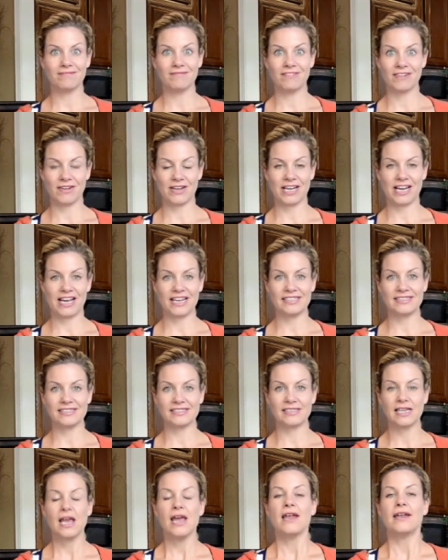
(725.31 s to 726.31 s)
very
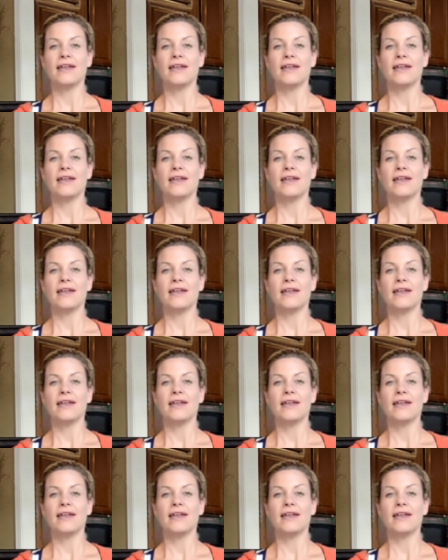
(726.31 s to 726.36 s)
nice.